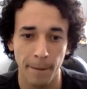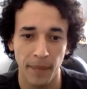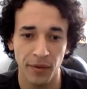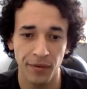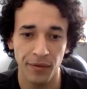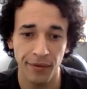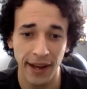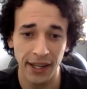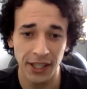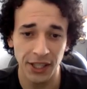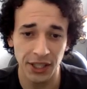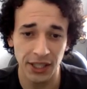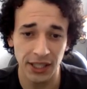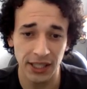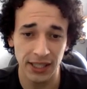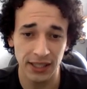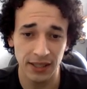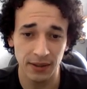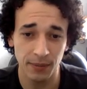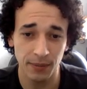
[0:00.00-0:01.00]

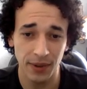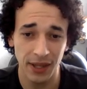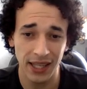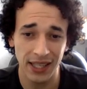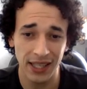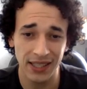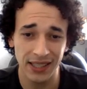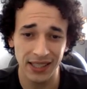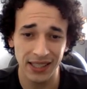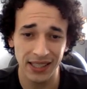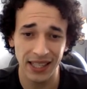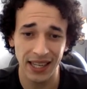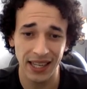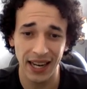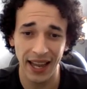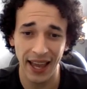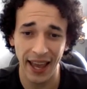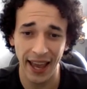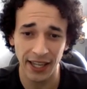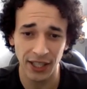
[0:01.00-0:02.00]
Perfectionism isn't
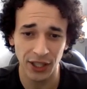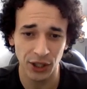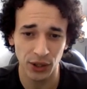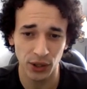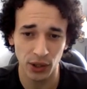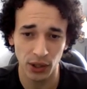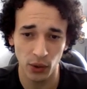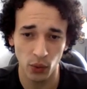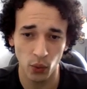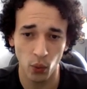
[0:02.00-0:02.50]
actually